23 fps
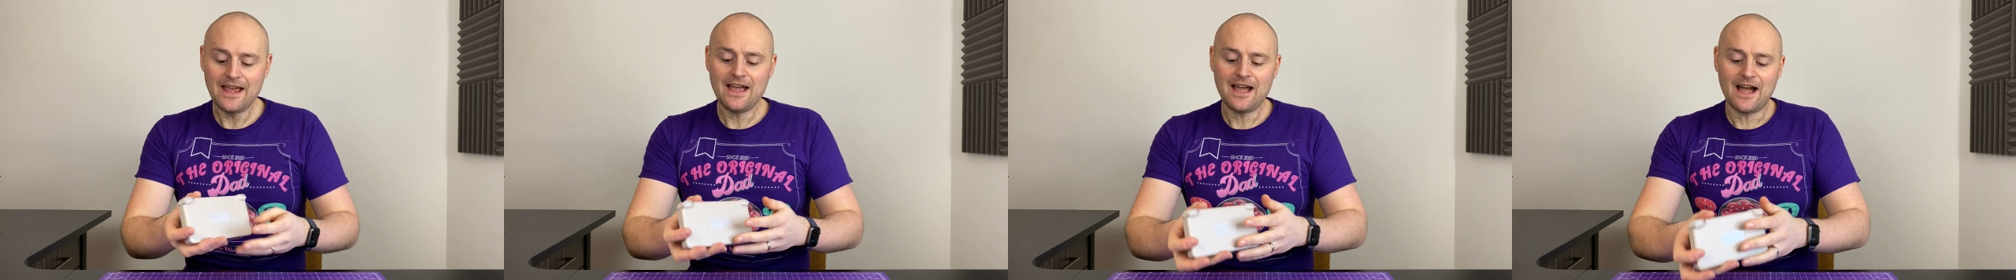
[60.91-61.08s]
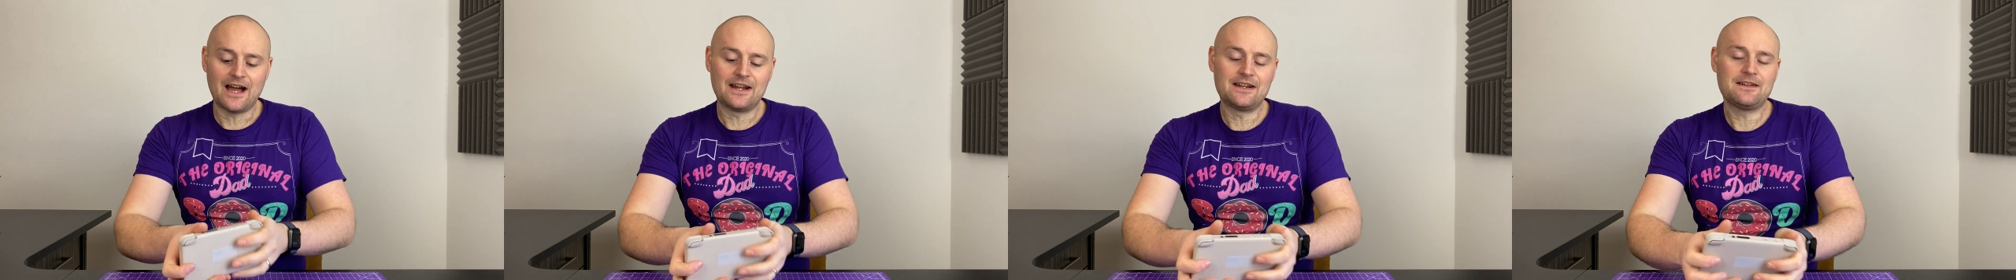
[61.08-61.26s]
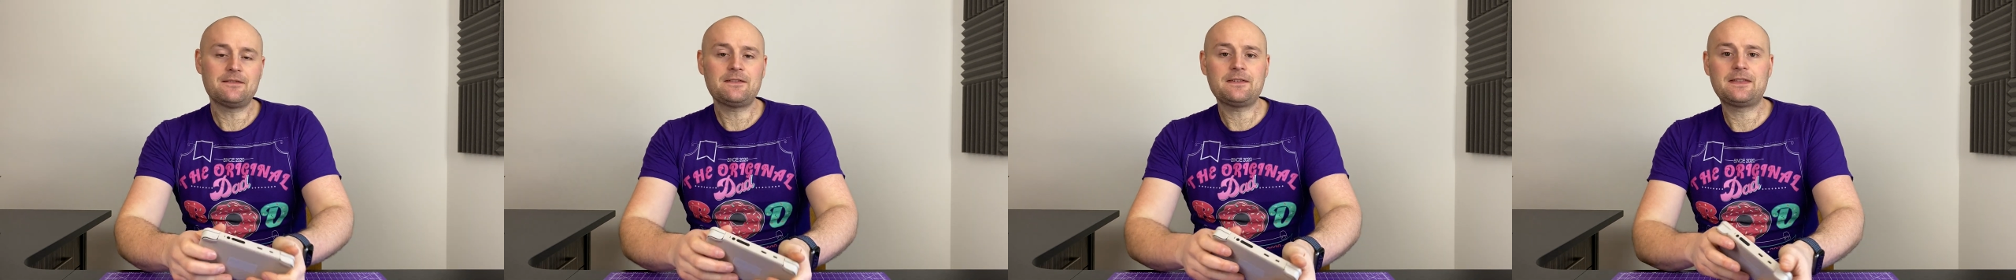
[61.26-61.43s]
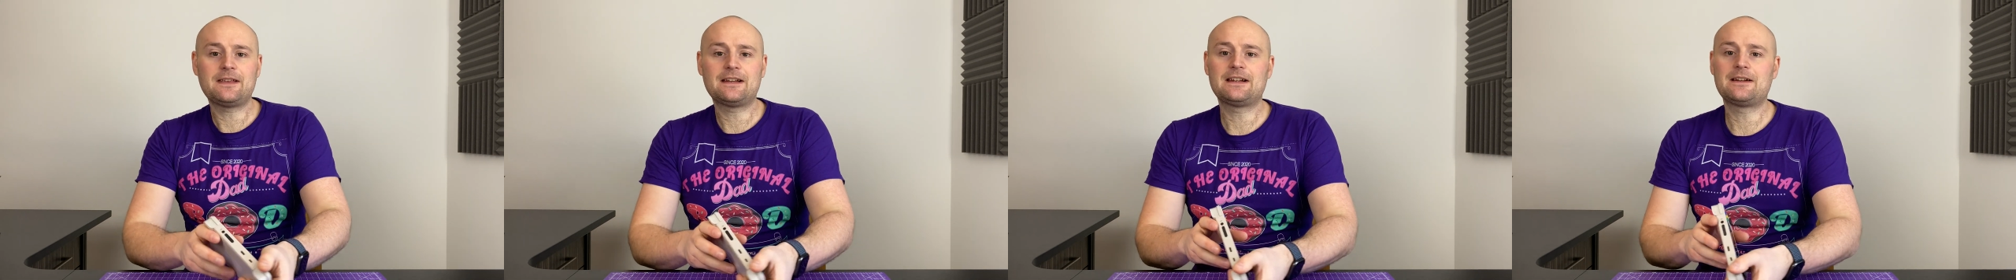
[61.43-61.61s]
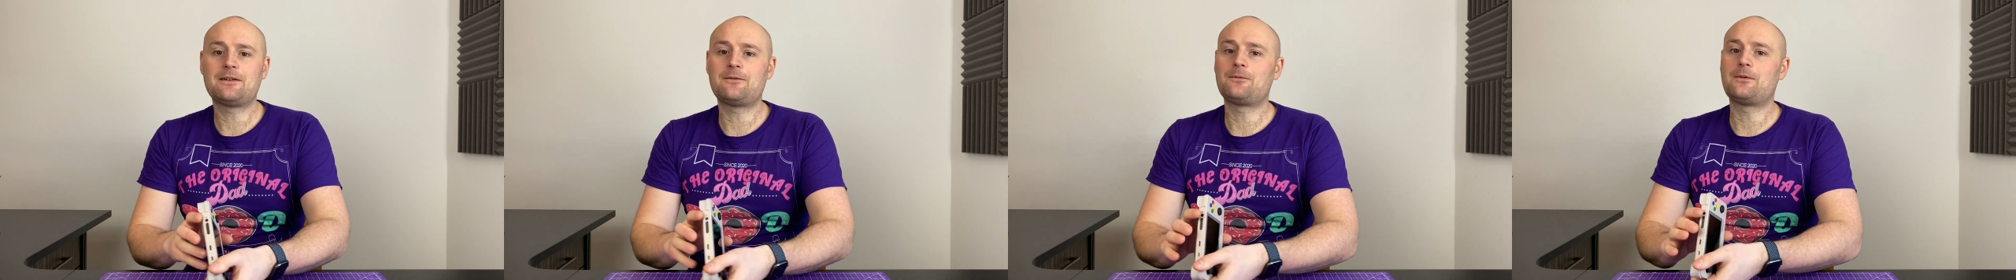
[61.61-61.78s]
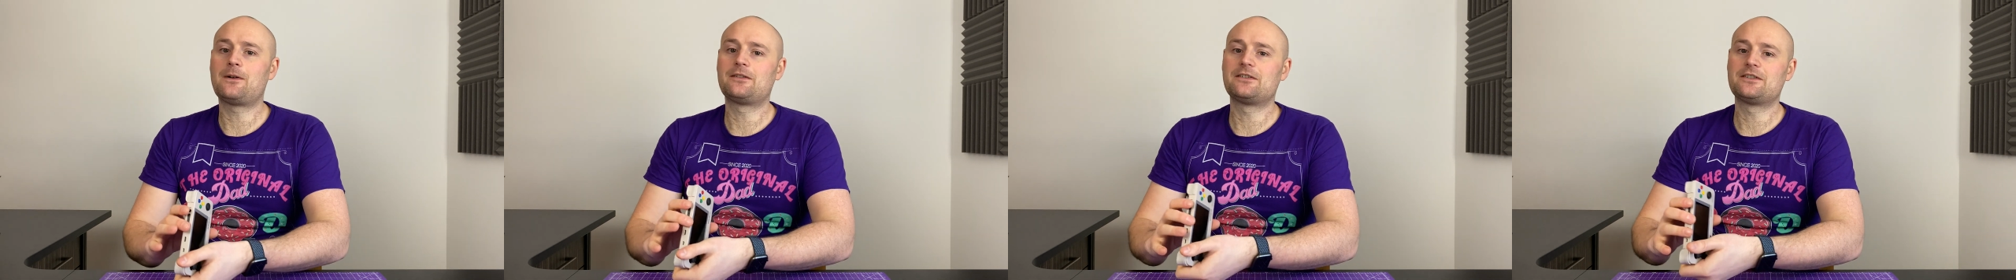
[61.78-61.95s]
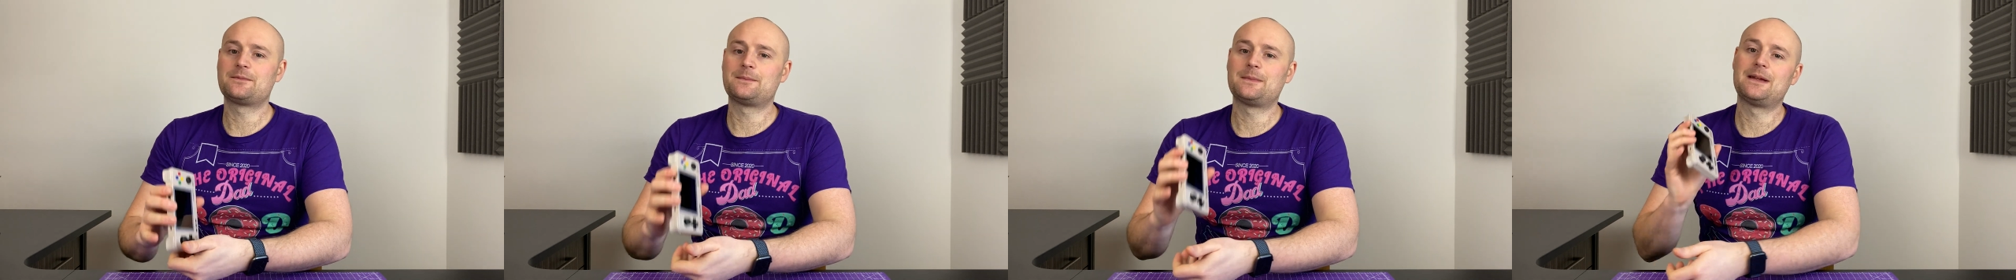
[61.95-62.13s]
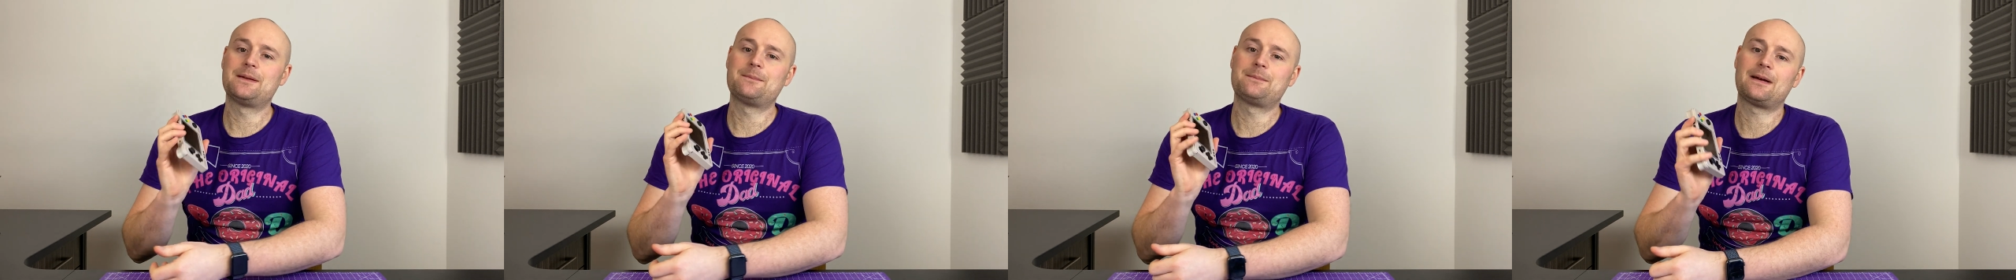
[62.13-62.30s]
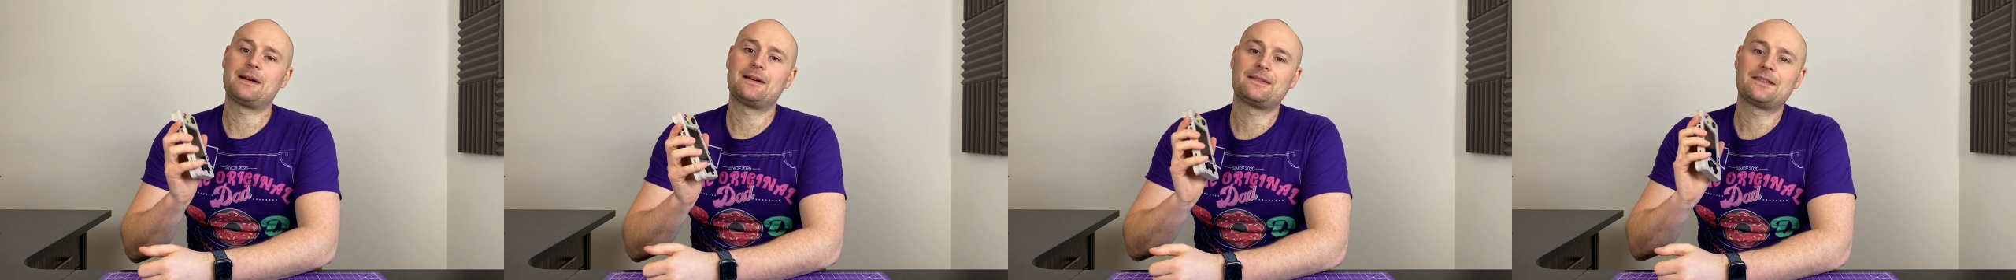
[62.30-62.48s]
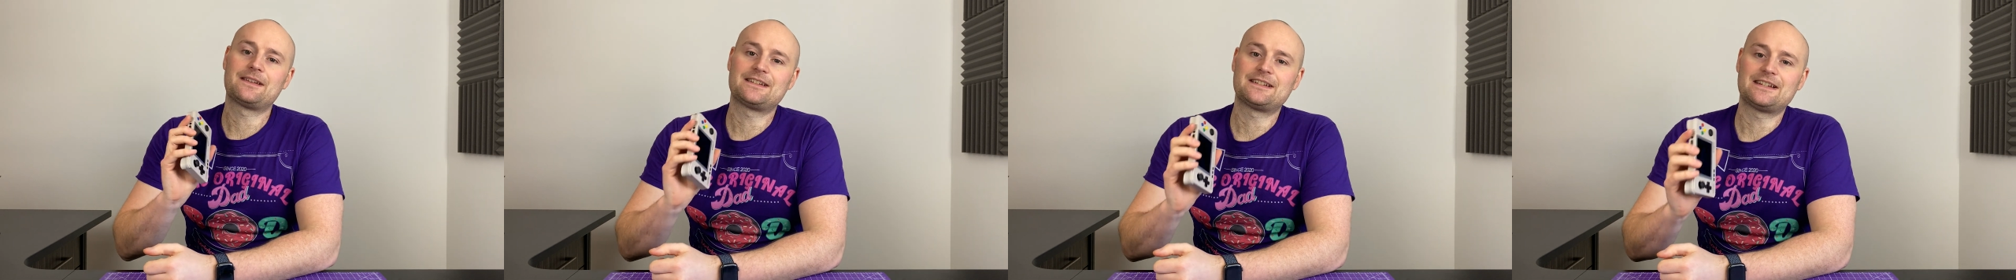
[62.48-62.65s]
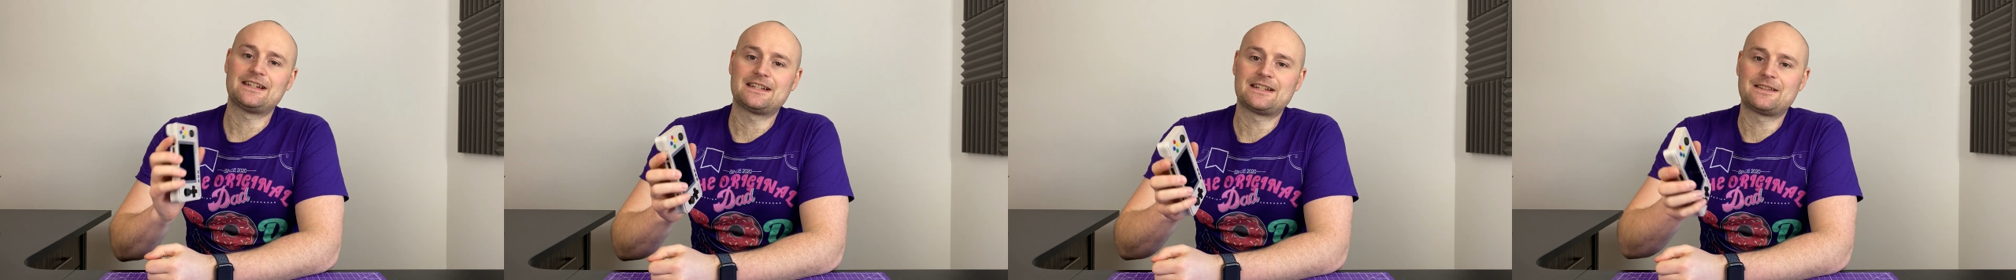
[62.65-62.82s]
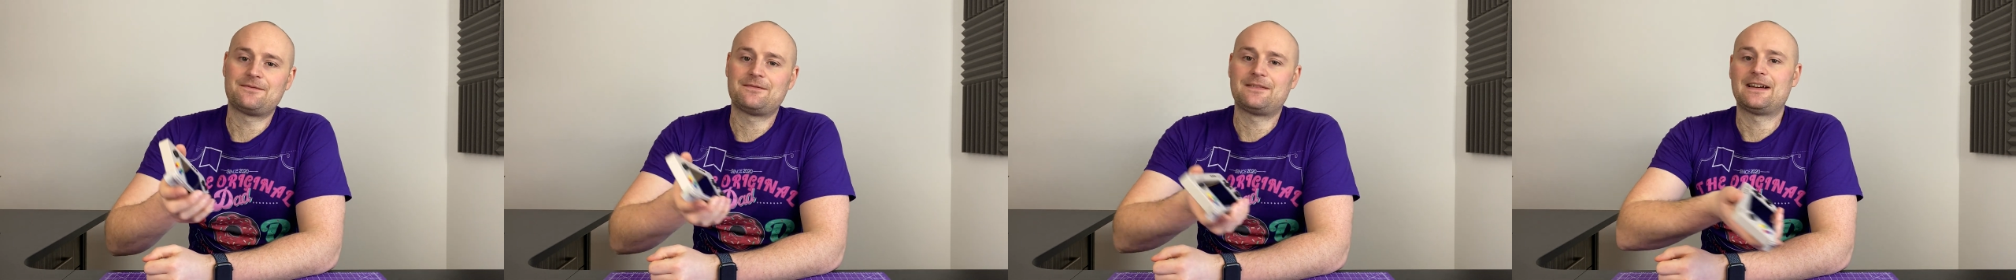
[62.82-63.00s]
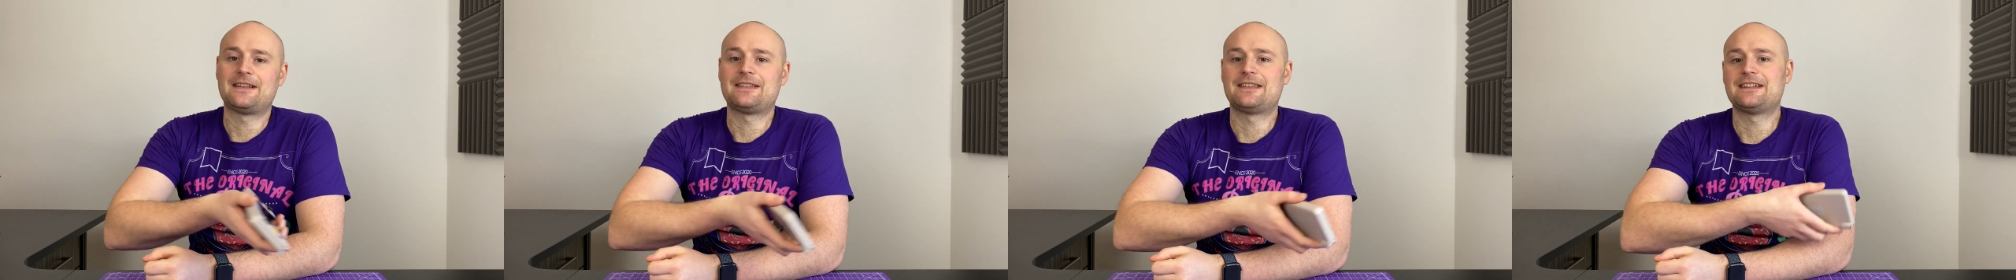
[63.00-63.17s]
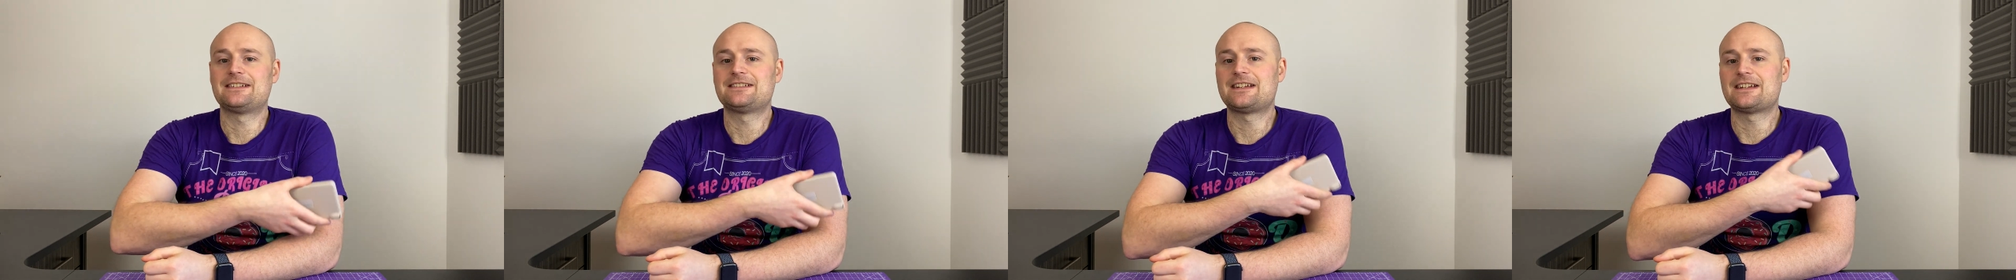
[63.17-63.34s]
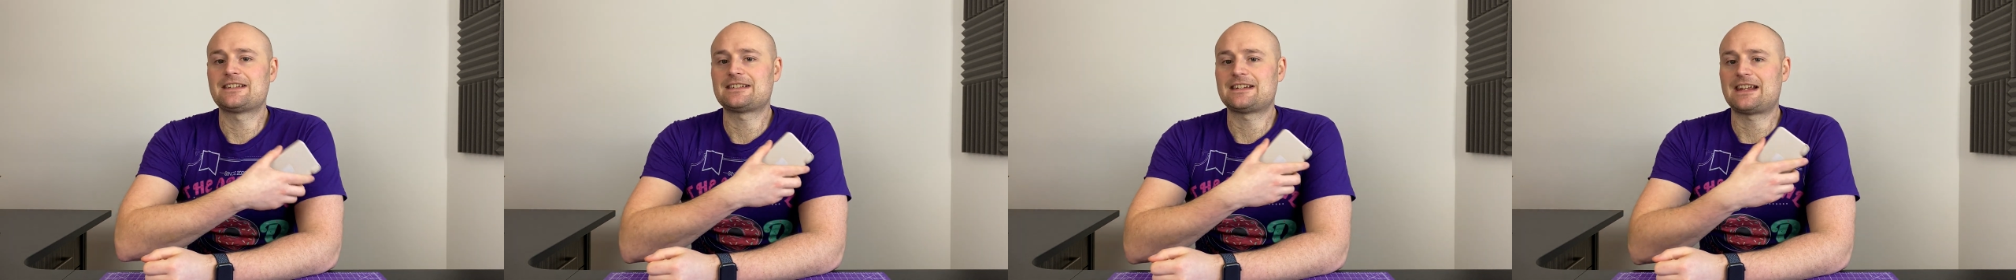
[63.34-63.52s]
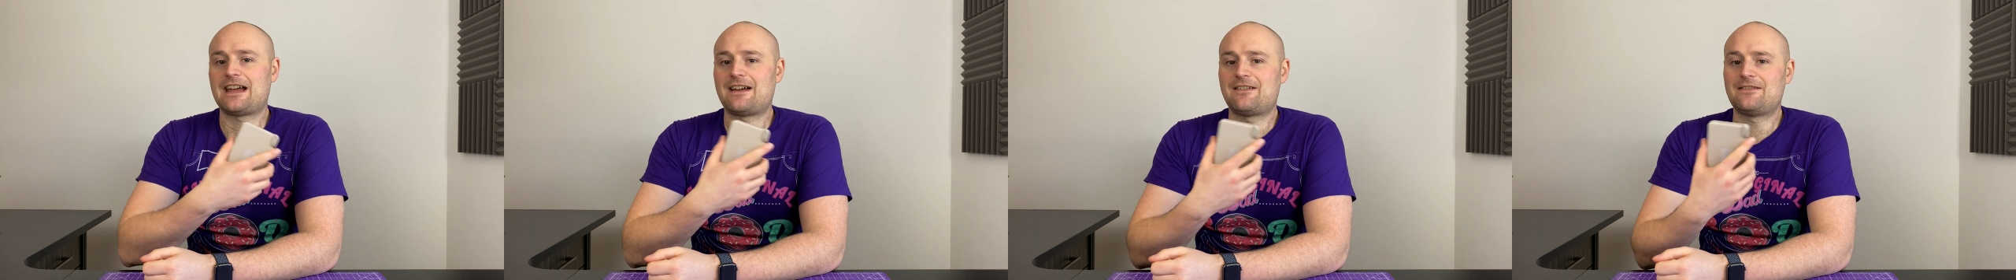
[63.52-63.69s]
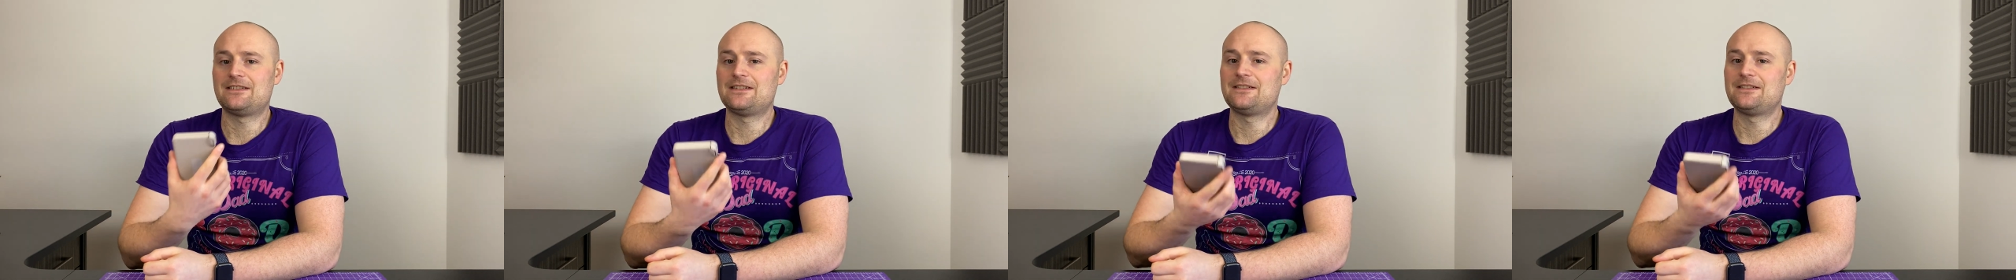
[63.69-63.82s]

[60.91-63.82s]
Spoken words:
Another thing that worried me about this is the fact that it doesn't have any